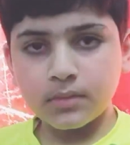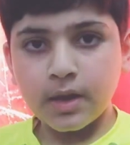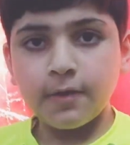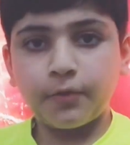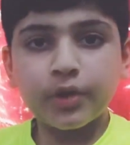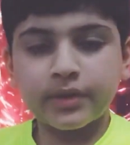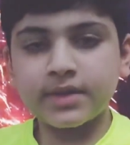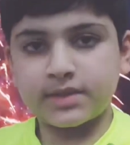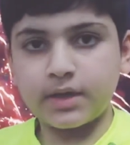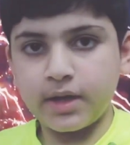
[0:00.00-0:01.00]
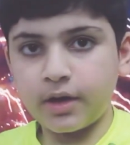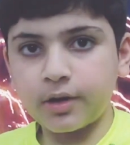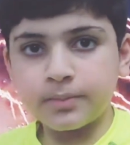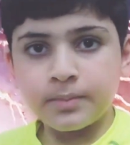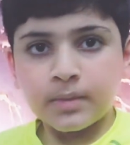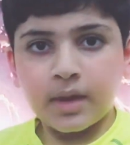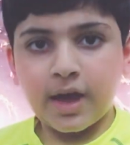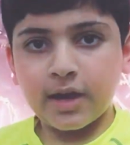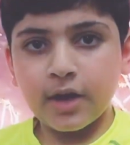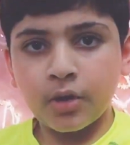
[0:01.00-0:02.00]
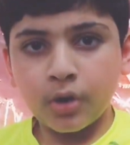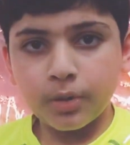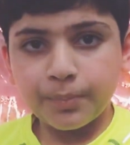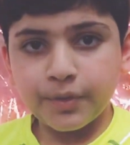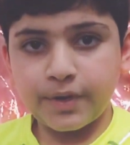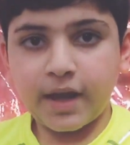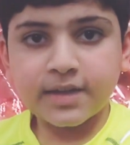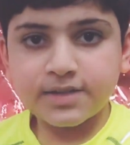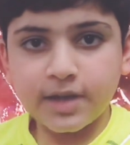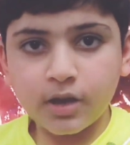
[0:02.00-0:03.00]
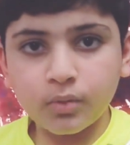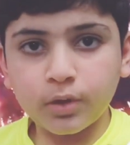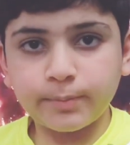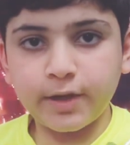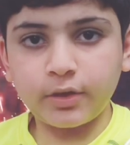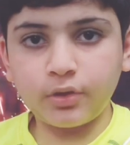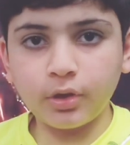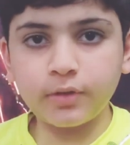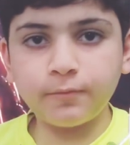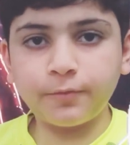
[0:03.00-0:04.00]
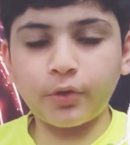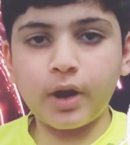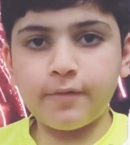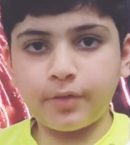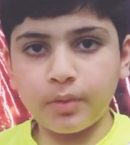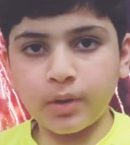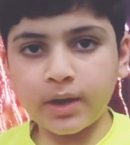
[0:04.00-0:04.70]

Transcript: for this year, and I hope next year would be good for everyone.